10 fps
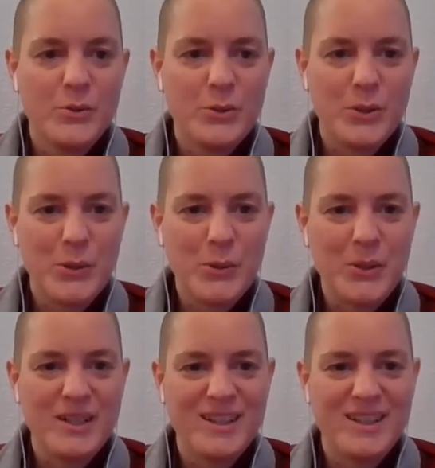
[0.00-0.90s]

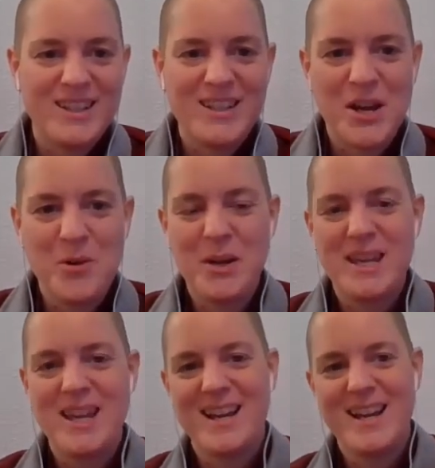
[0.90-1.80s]
So now
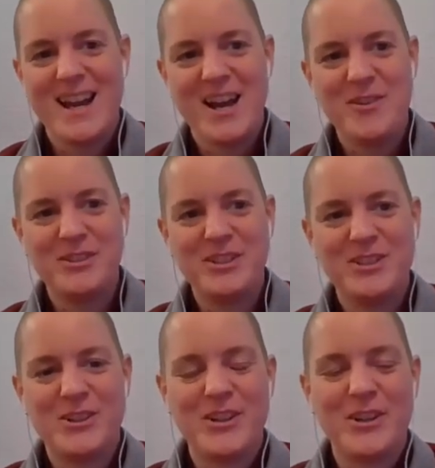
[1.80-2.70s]
we have the
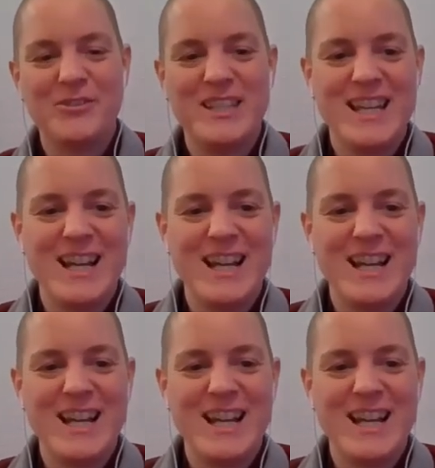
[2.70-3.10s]
story of the